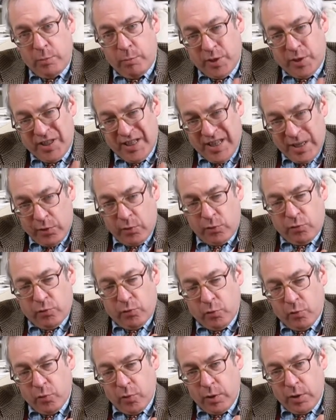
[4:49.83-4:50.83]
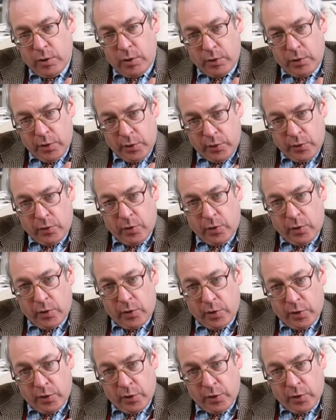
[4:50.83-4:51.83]
But it is true that the
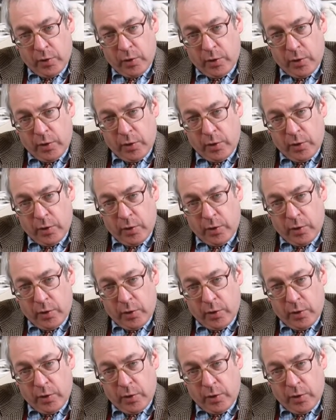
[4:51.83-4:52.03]
Son